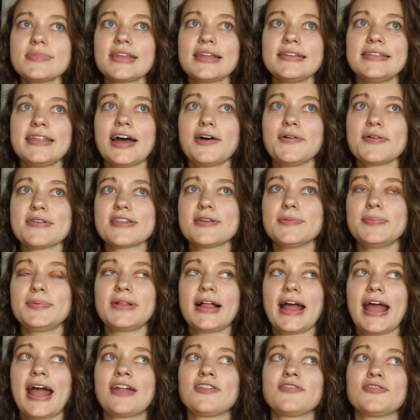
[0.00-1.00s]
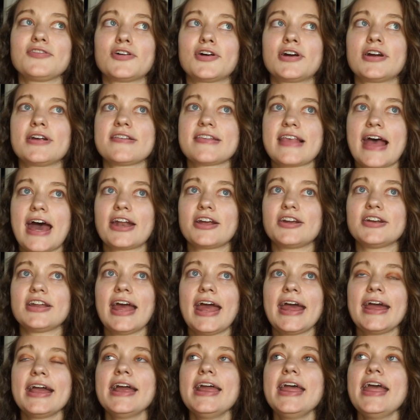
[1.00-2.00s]
that was the plan for
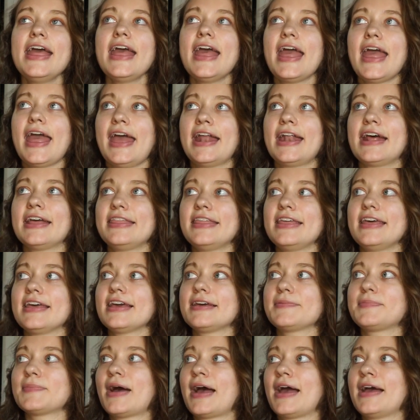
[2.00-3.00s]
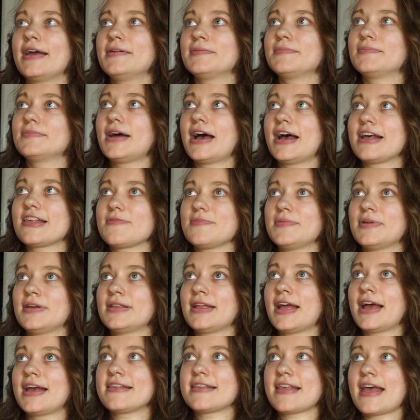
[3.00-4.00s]
Saturday. And I think my
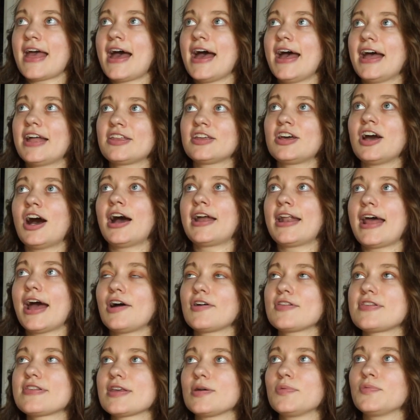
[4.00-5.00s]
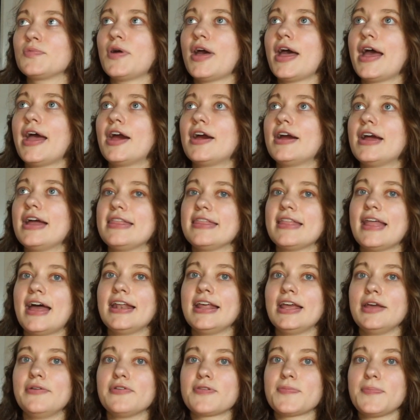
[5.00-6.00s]
husband Isaiah had gone out somewhere, and then
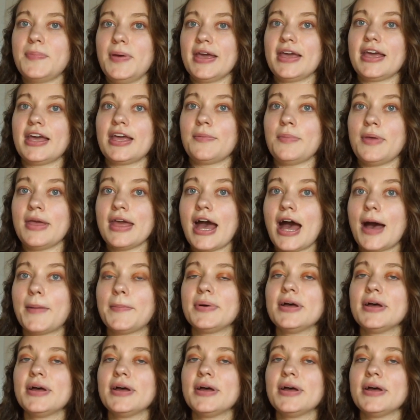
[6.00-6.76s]
he was picking me up.